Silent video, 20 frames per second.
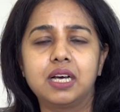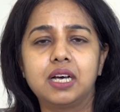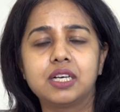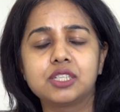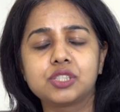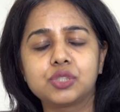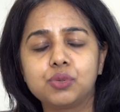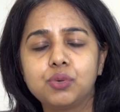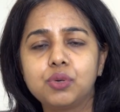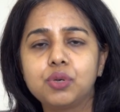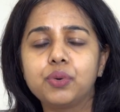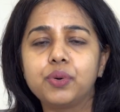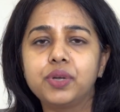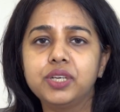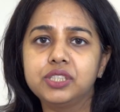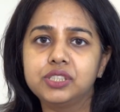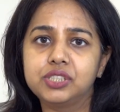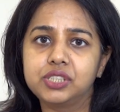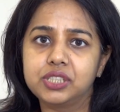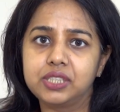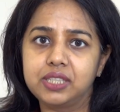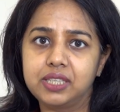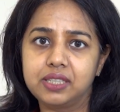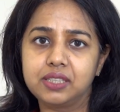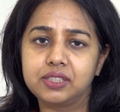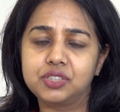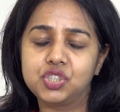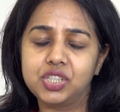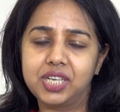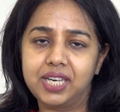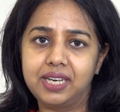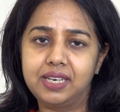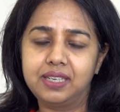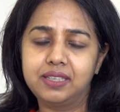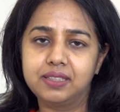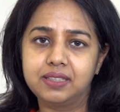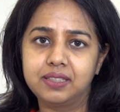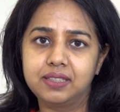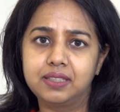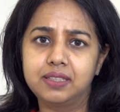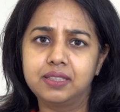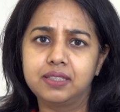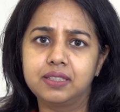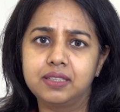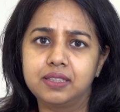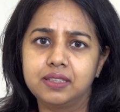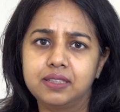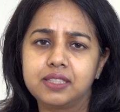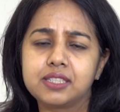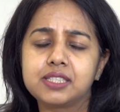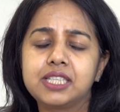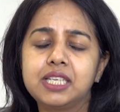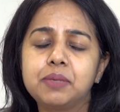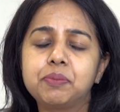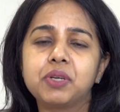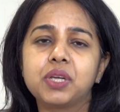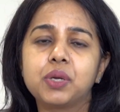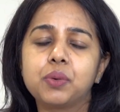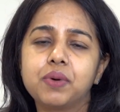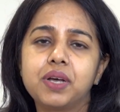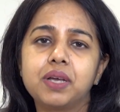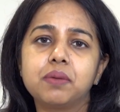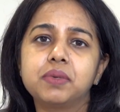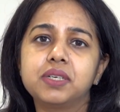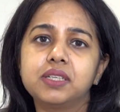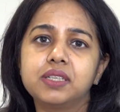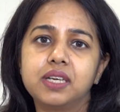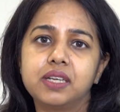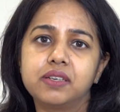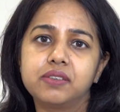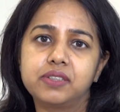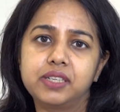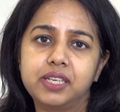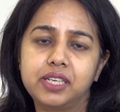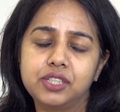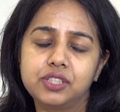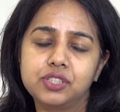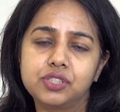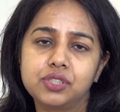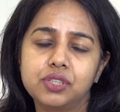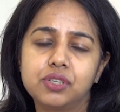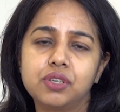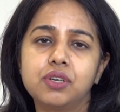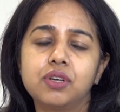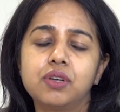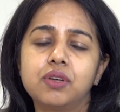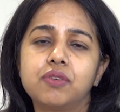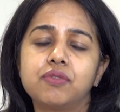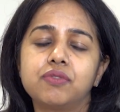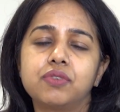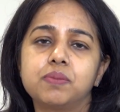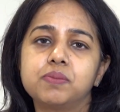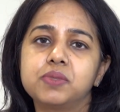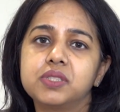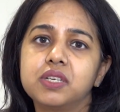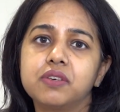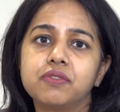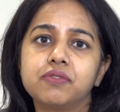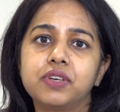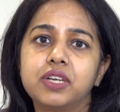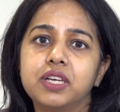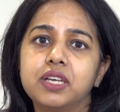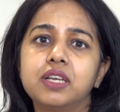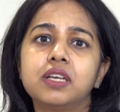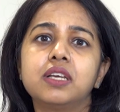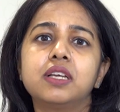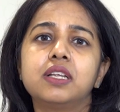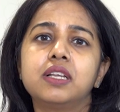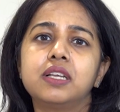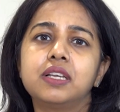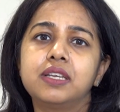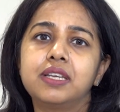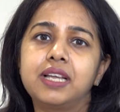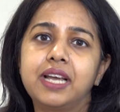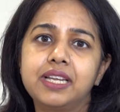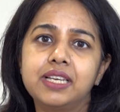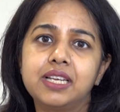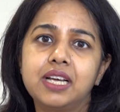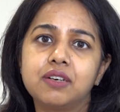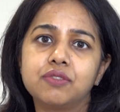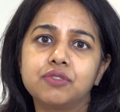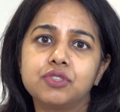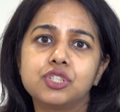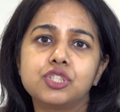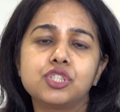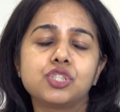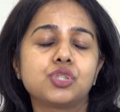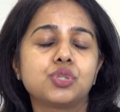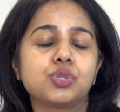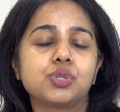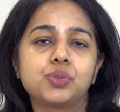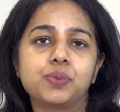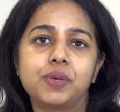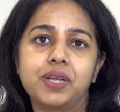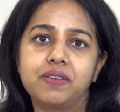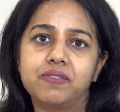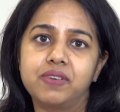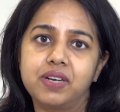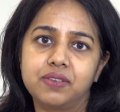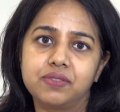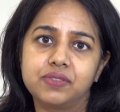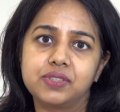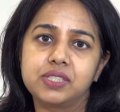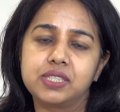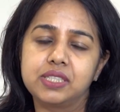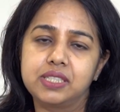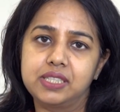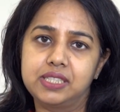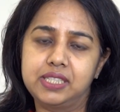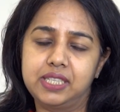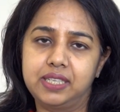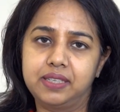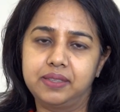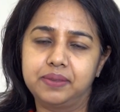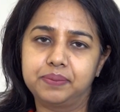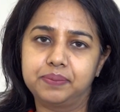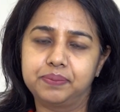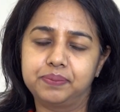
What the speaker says: A school-going child, the sleep requirement can range from somewhere 9 hours to 12 hours in a day.